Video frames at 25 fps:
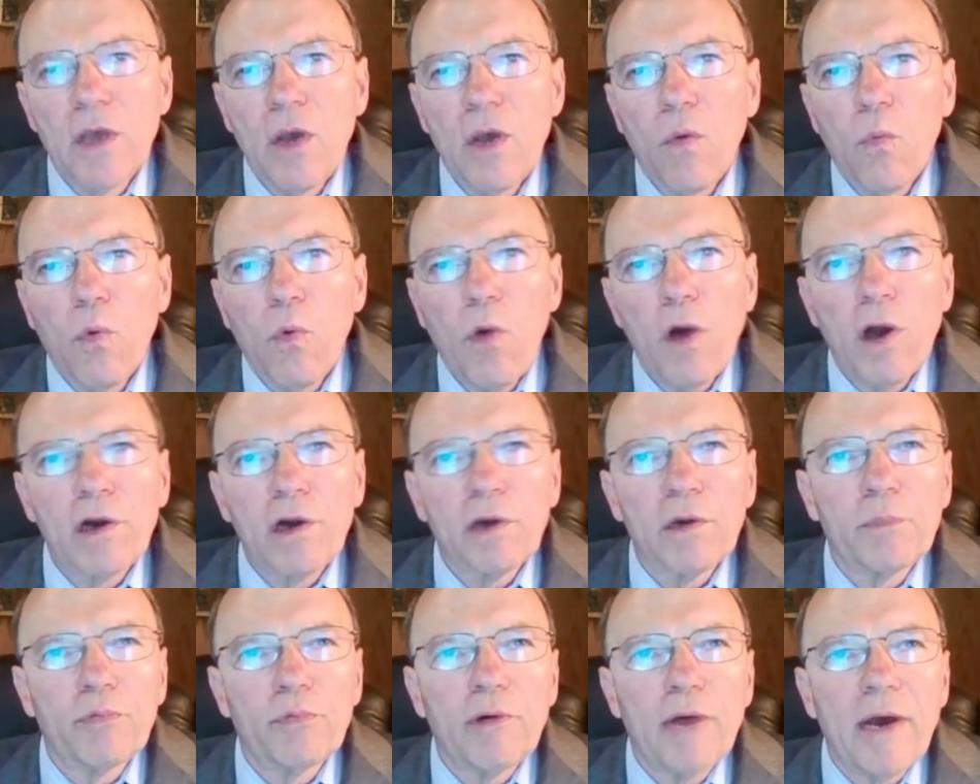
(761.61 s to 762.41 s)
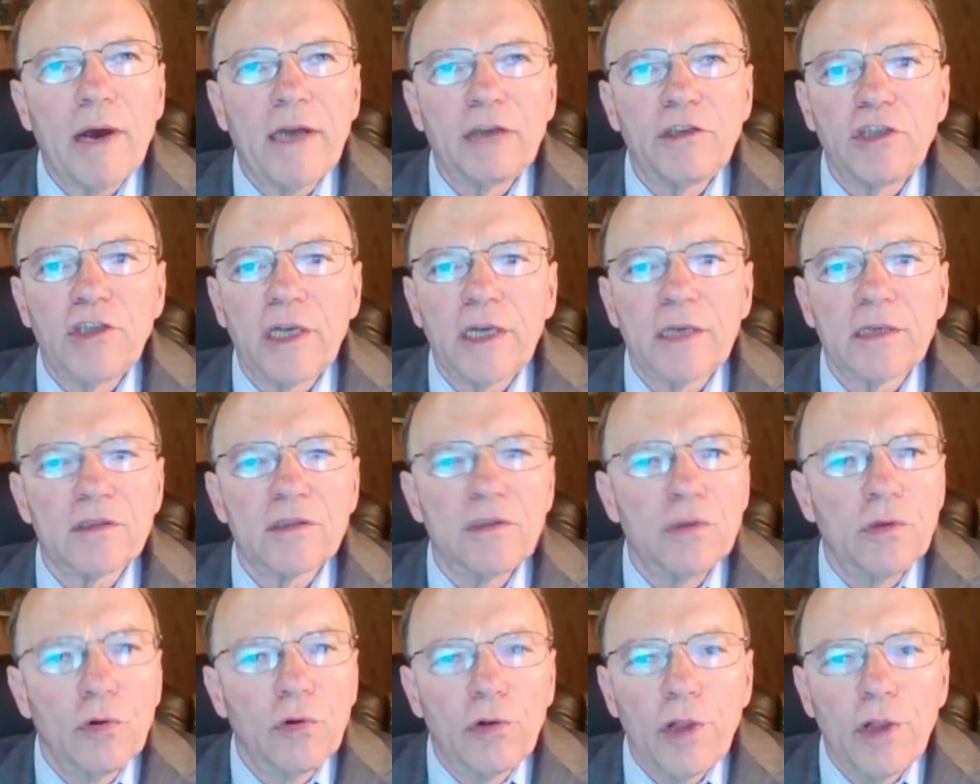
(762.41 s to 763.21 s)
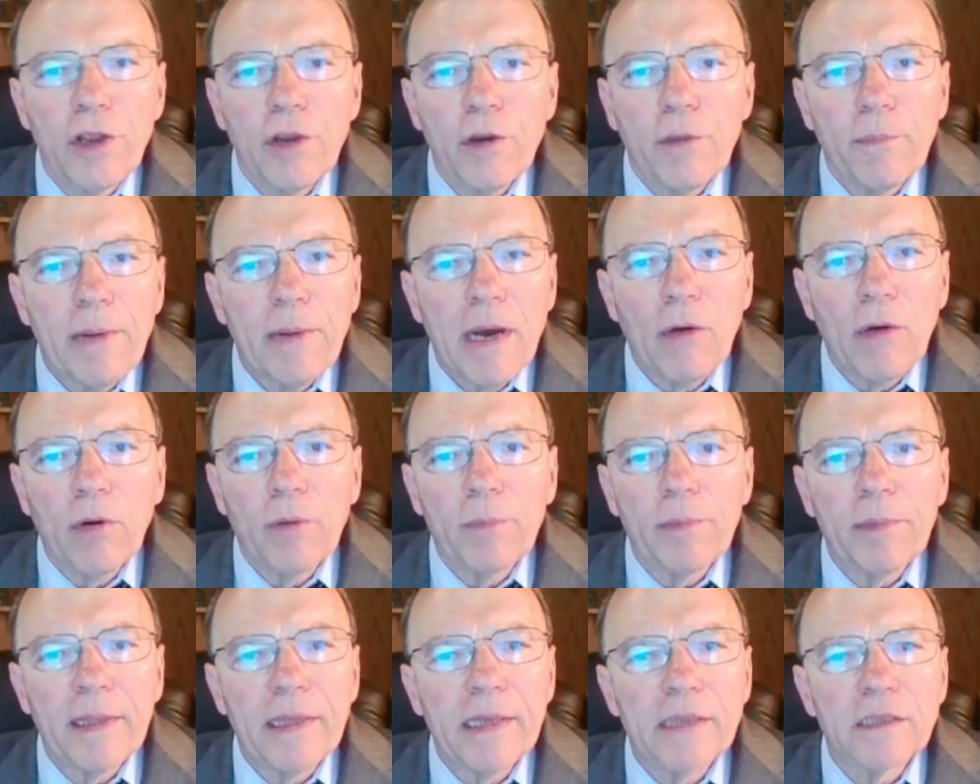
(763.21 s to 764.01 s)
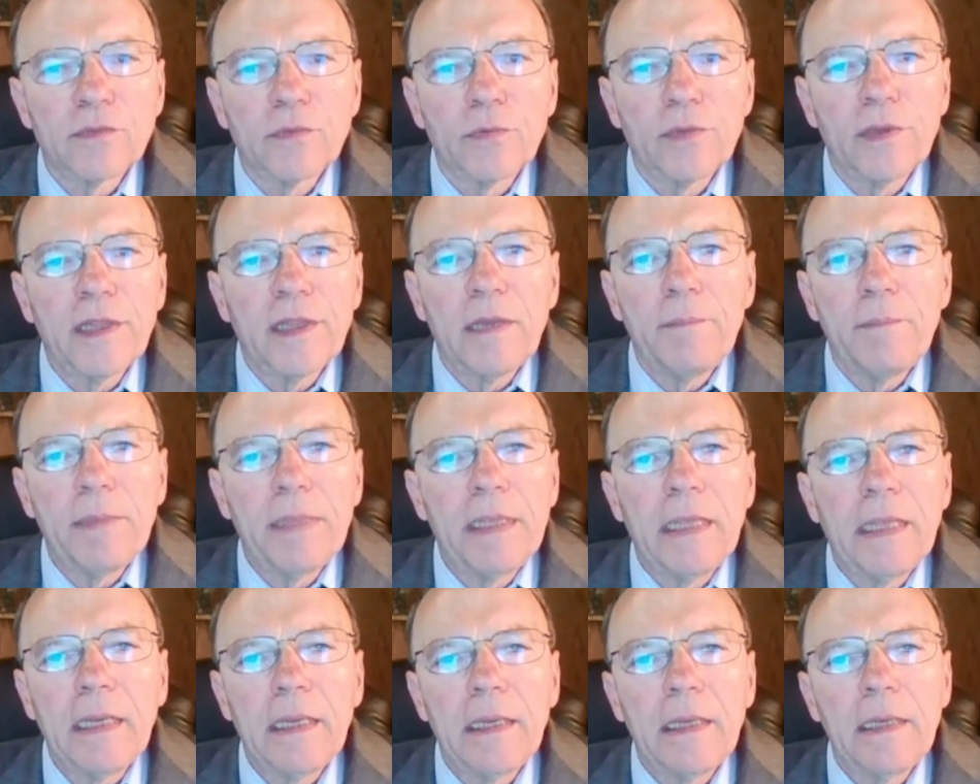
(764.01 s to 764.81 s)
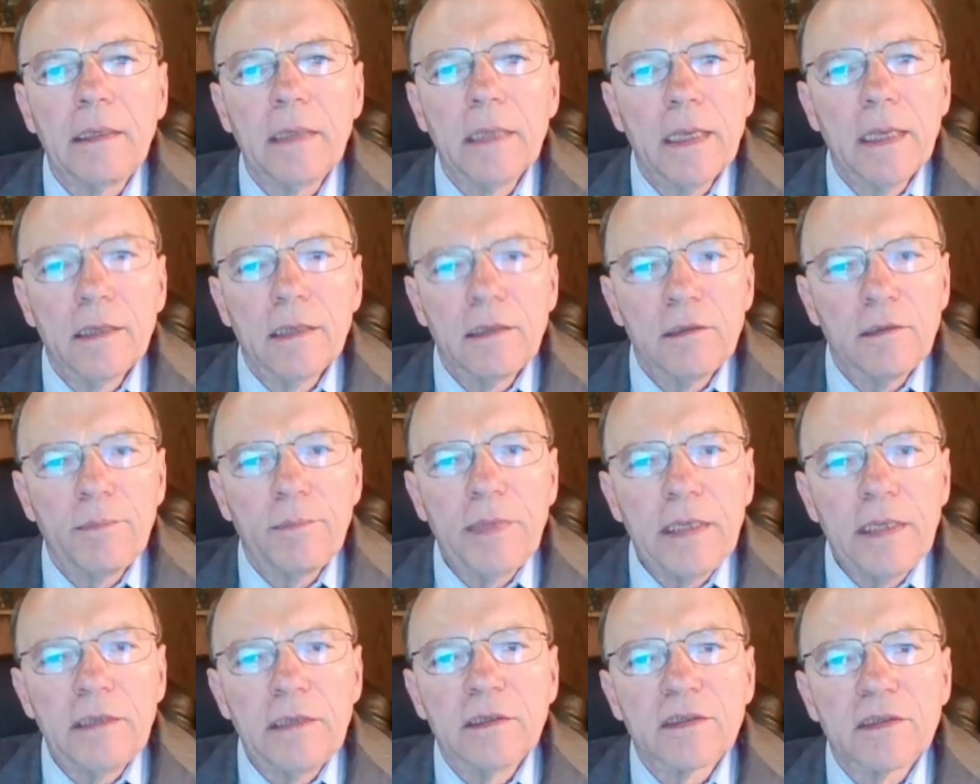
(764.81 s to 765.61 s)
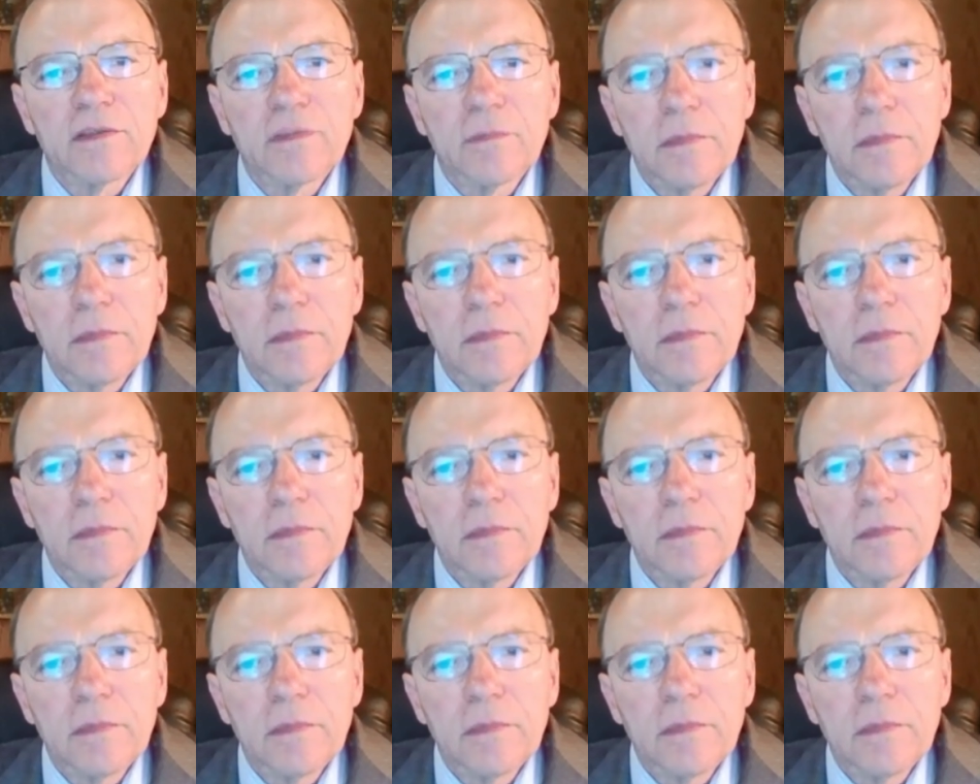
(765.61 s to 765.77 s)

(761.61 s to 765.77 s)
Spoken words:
water projects, nuclear power plants were then beginning to be